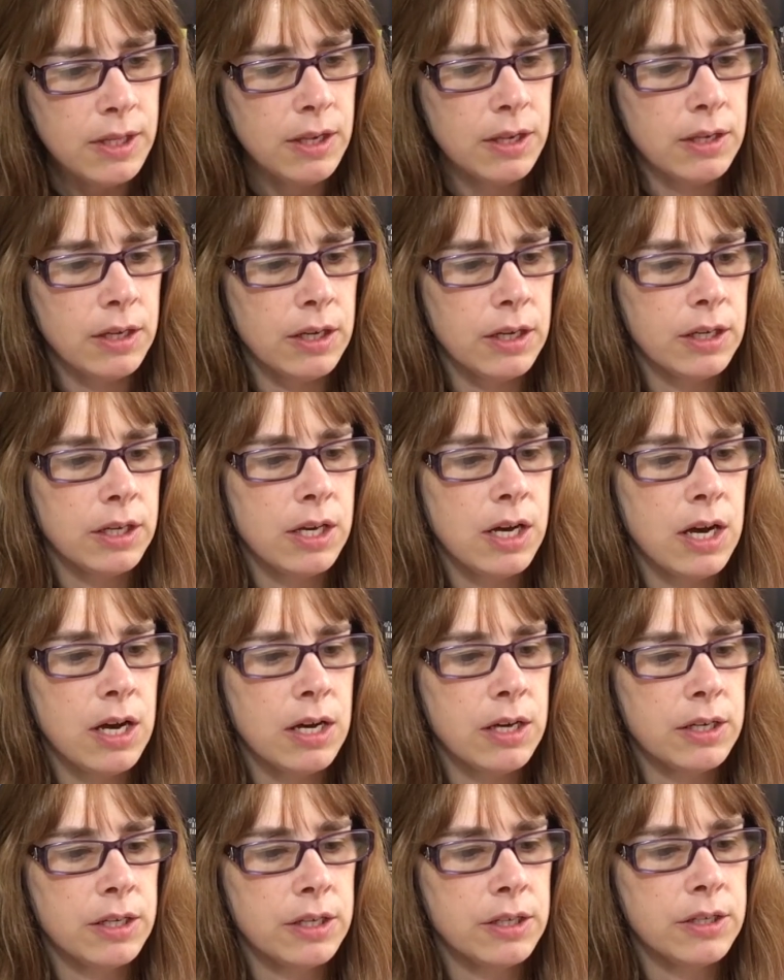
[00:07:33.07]
Kyung
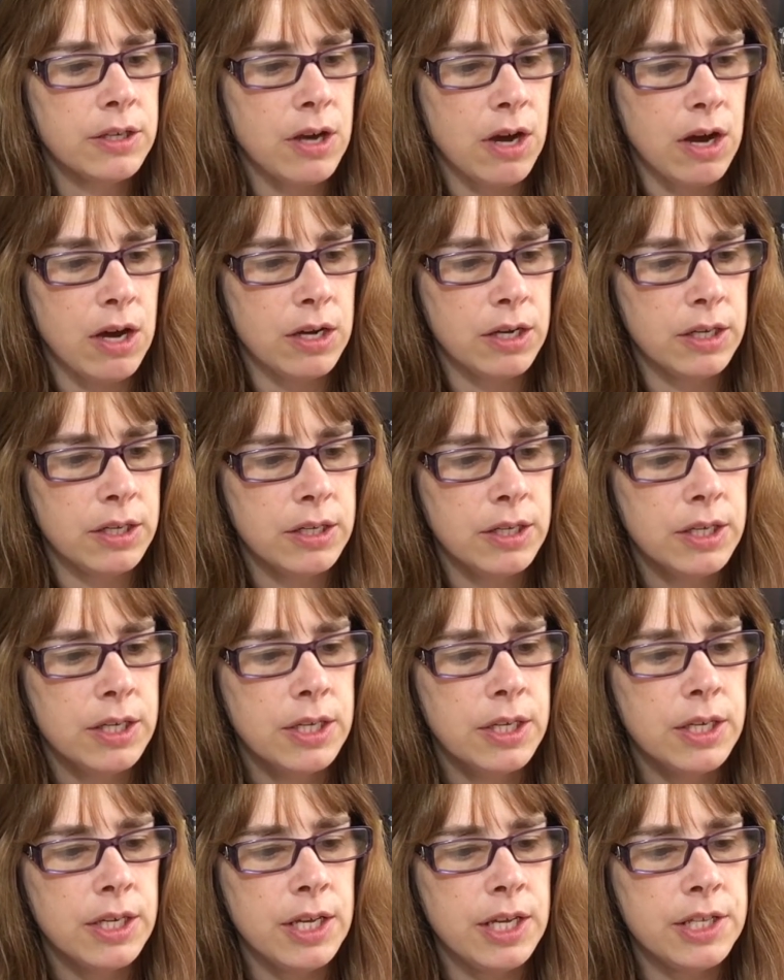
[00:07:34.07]
Young
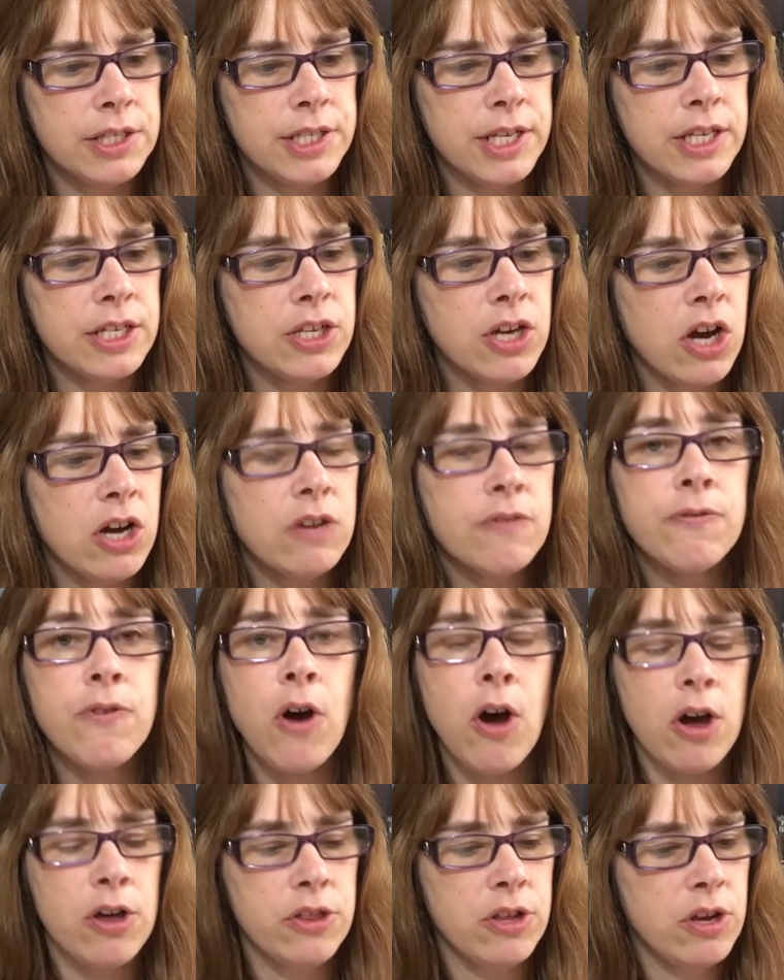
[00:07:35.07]
is a young
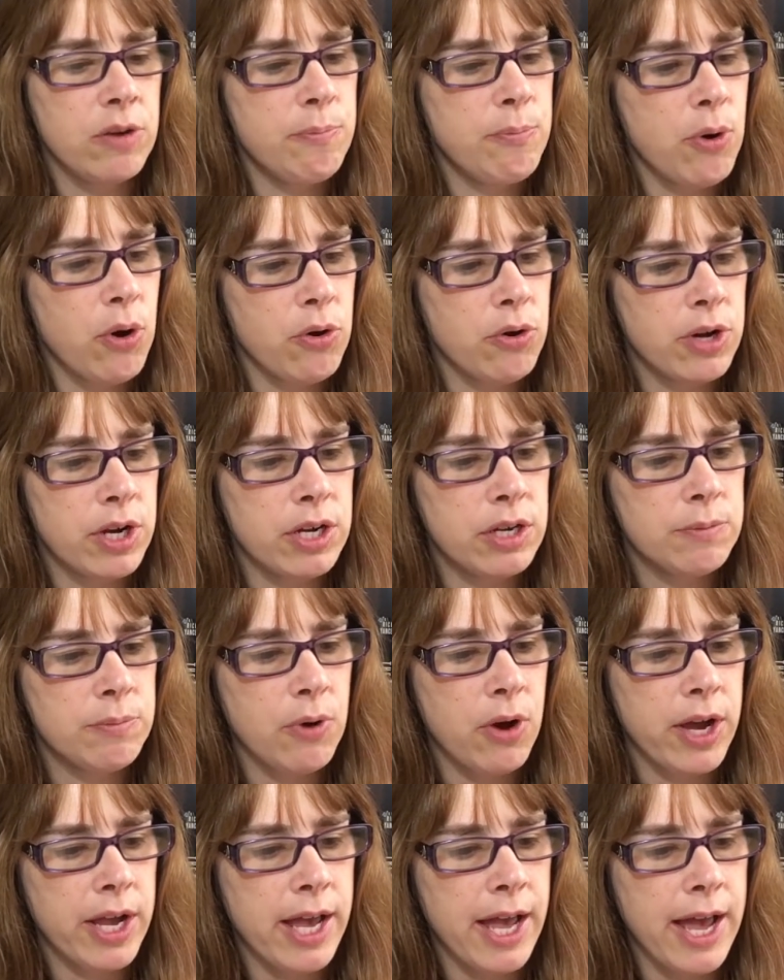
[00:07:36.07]
father burdened by a
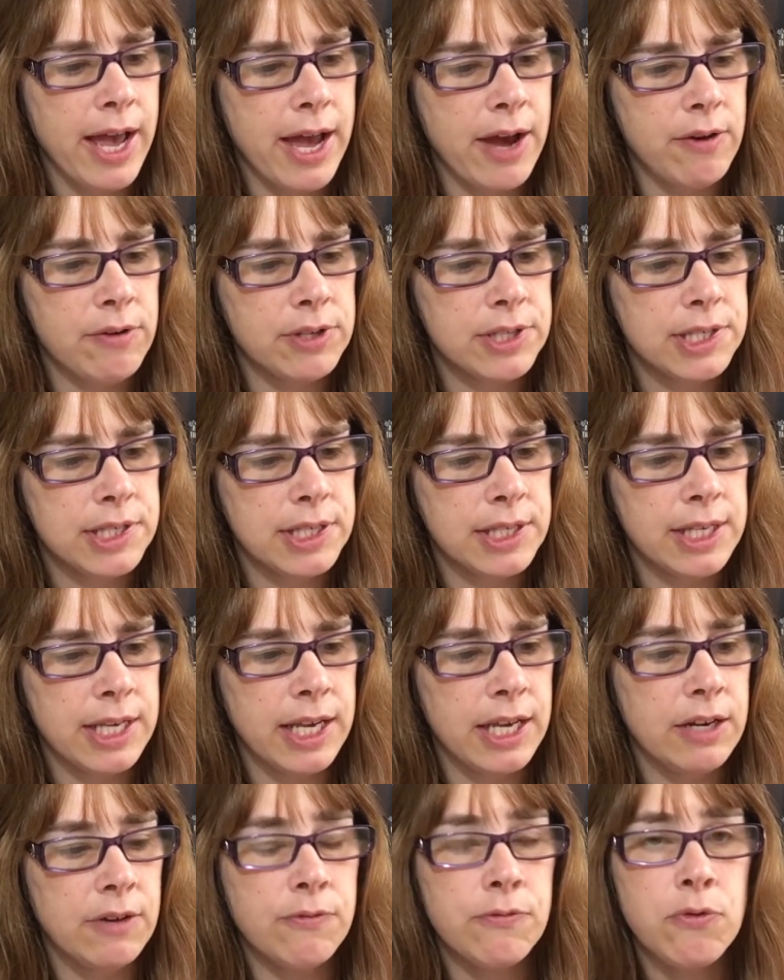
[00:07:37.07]
house he can't
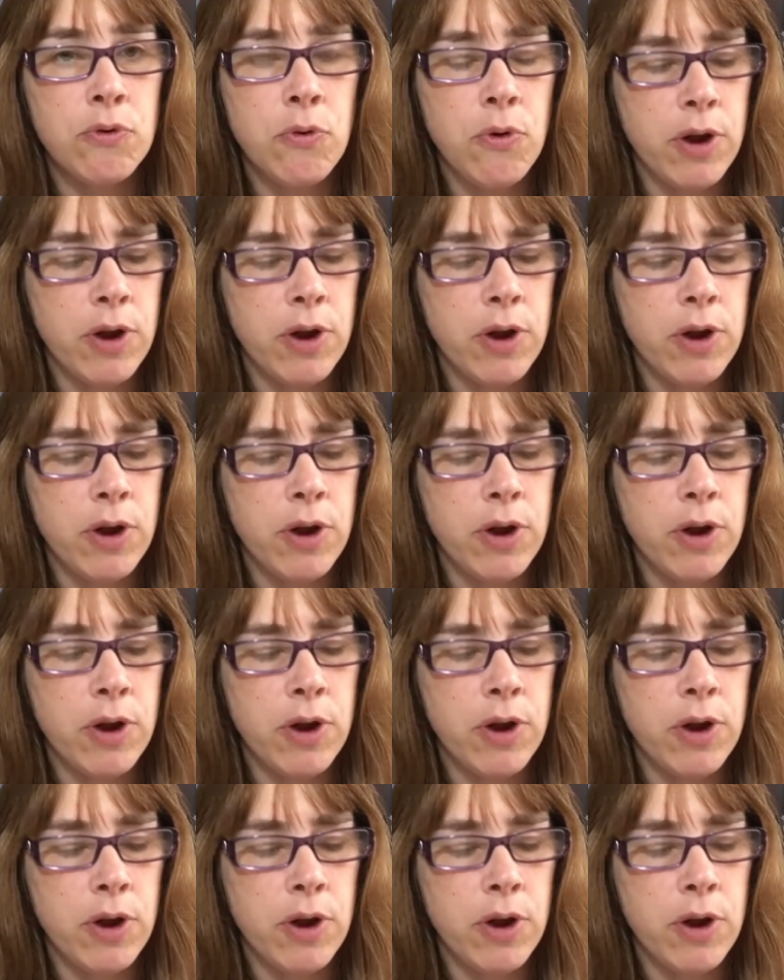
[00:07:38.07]
afford.